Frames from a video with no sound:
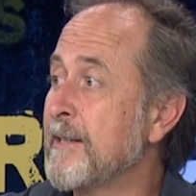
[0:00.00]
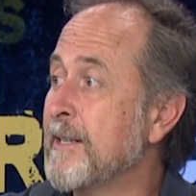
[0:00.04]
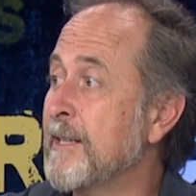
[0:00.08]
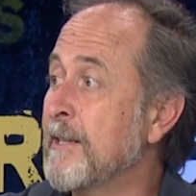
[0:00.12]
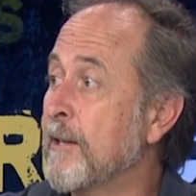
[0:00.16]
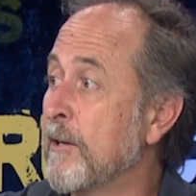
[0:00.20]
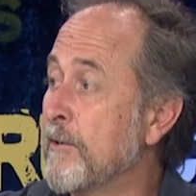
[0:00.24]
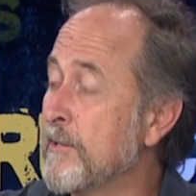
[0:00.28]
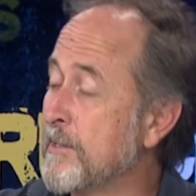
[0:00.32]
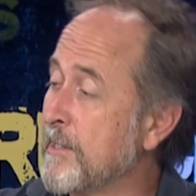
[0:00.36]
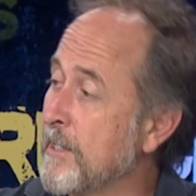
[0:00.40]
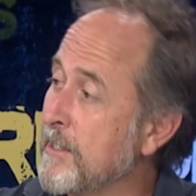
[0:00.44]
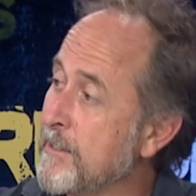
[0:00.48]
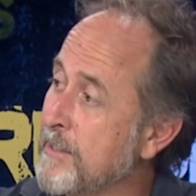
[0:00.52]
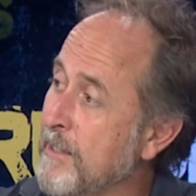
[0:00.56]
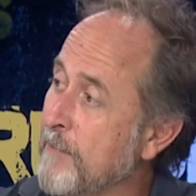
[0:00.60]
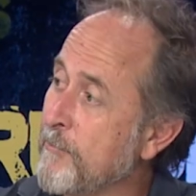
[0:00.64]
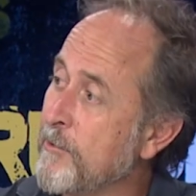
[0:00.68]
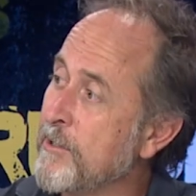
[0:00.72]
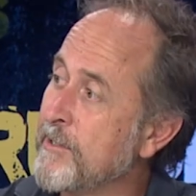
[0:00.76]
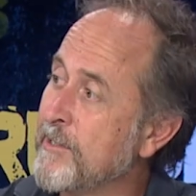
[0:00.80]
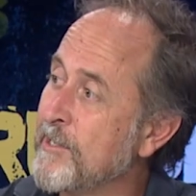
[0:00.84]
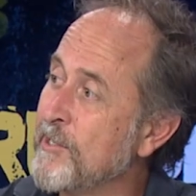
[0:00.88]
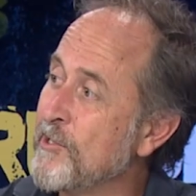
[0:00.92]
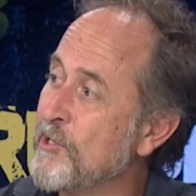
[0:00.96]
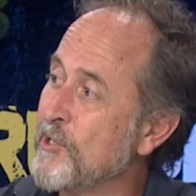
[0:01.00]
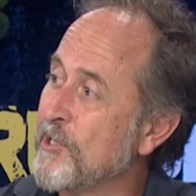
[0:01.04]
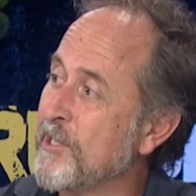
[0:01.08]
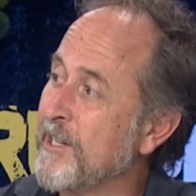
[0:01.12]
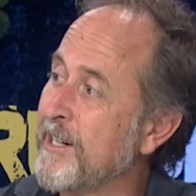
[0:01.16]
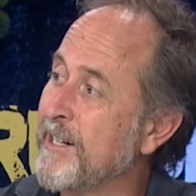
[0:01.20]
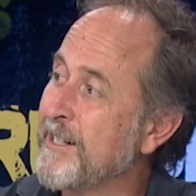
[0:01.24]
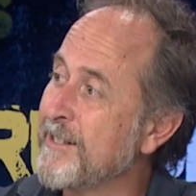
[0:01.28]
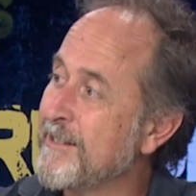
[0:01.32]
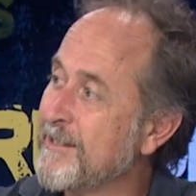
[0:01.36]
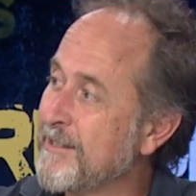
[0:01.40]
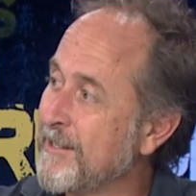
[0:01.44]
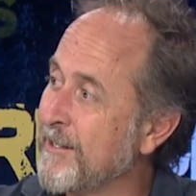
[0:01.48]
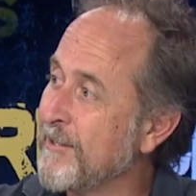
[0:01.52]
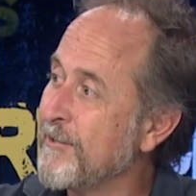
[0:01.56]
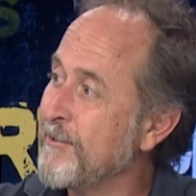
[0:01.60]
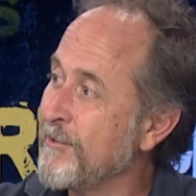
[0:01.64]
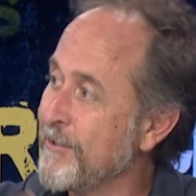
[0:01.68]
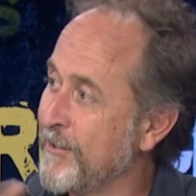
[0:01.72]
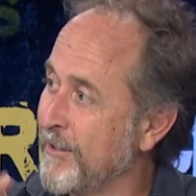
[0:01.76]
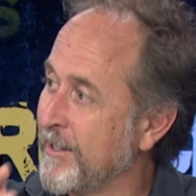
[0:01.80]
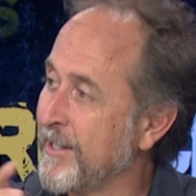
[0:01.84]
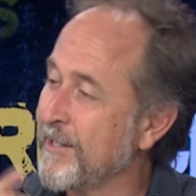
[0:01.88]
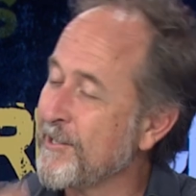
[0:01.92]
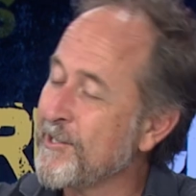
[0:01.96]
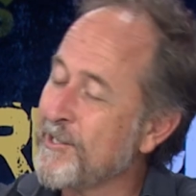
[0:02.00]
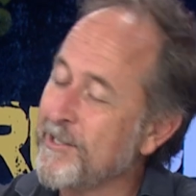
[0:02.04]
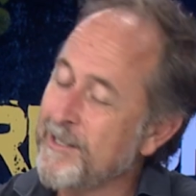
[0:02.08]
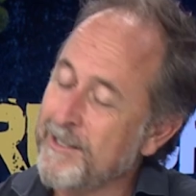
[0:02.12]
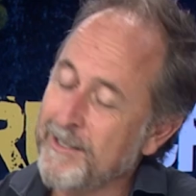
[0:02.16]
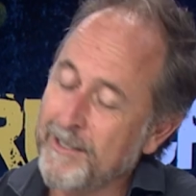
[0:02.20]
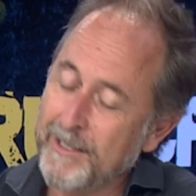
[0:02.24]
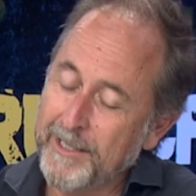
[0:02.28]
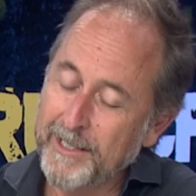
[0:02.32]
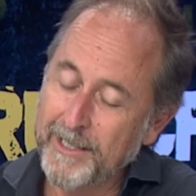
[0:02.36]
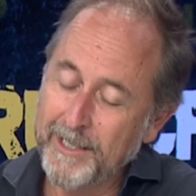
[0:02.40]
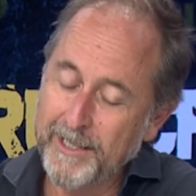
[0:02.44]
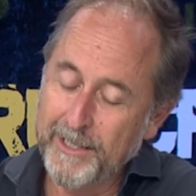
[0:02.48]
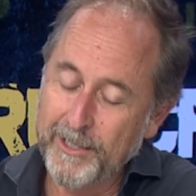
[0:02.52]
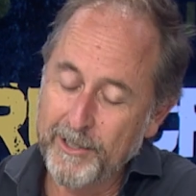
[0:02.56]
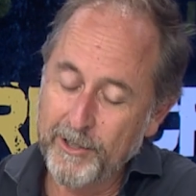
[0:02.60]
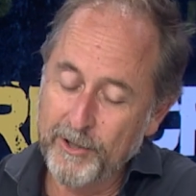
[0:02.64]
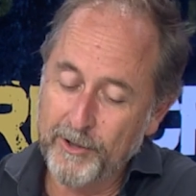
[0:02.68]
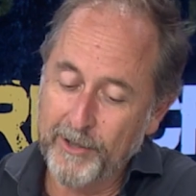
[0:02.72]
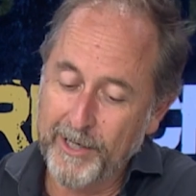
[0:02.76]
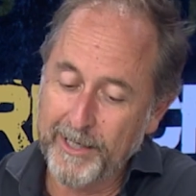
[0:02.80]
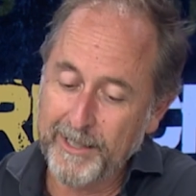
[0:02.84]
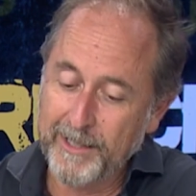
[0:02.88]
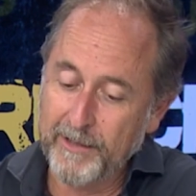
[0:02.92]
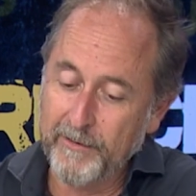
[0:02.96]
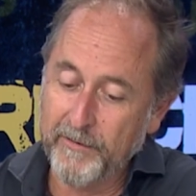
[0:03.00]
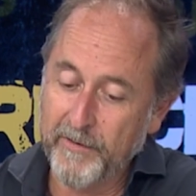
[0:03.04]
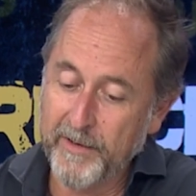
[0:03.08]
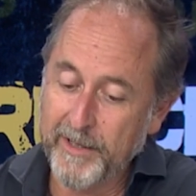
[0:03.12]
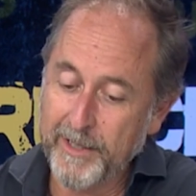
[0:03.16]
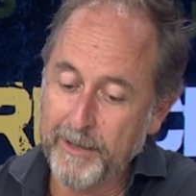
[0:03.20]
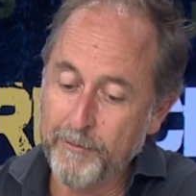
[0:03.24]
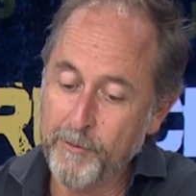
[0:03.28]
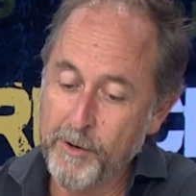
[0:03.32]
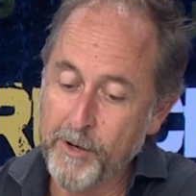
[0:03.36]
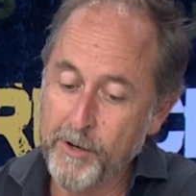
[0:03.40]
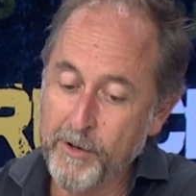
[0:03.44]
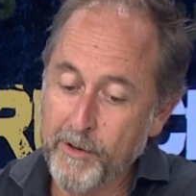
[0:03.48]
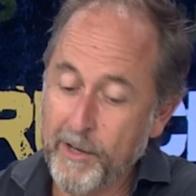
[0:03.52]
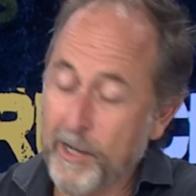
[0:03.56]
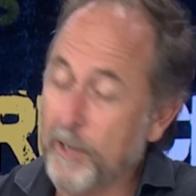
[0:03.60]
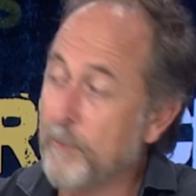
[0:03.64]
In those days, they weren't digitised, so you could actually track it fairly well.